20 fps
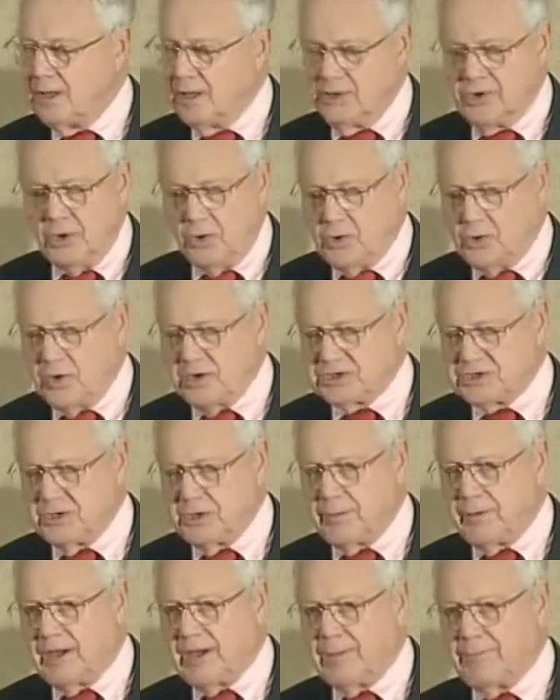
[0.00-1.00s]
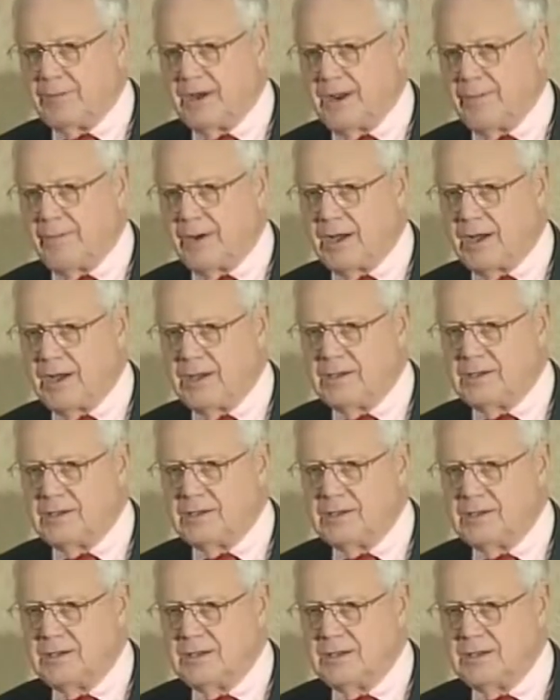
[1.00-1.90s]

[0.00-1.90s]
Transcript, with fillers: no question about it in my mind,